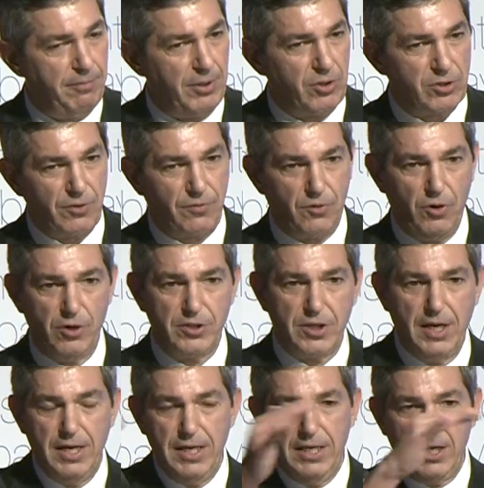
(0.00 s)
Because, of course,
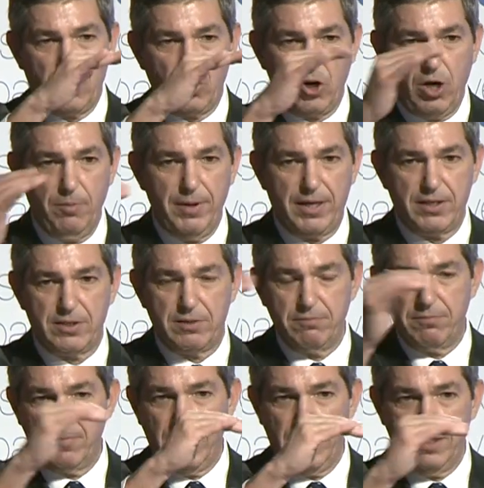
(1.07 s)
economic
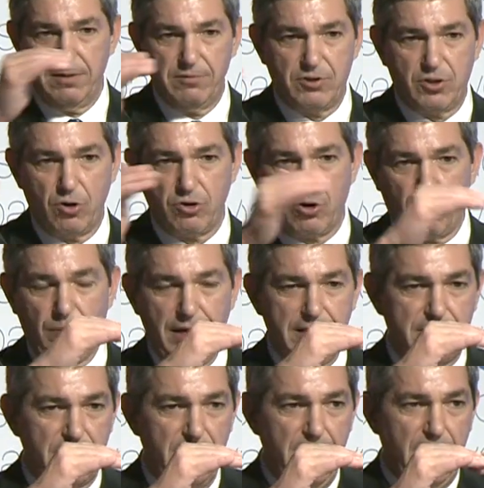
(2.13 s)
and social
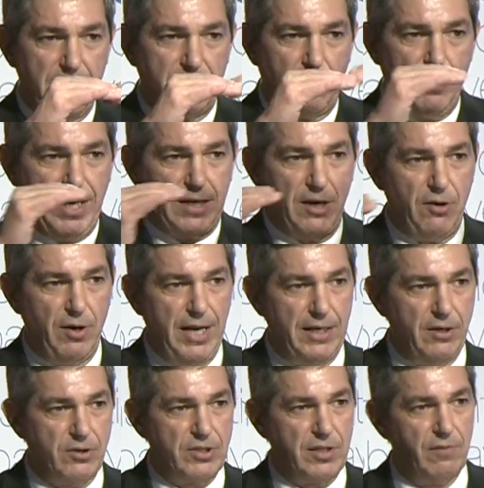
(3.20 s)
rights are directly
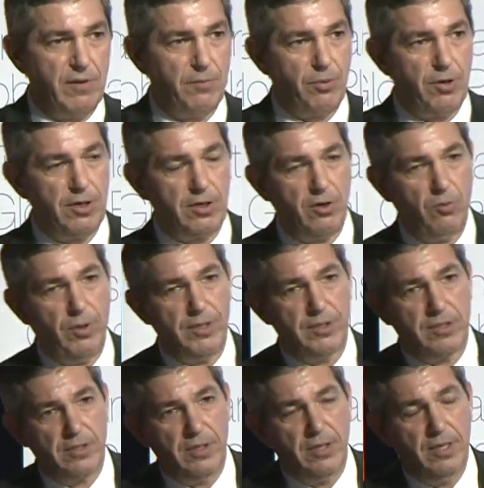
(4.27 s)
related to civil and political
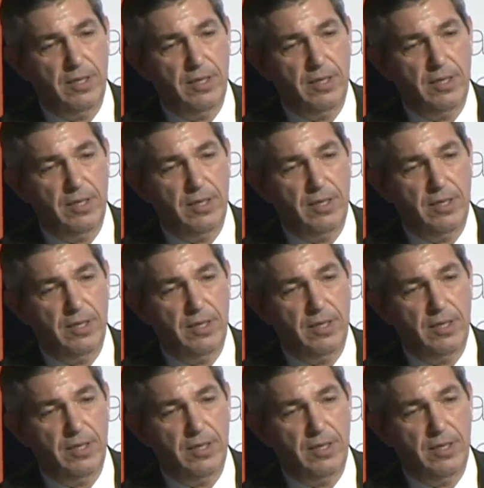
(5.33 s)
ones.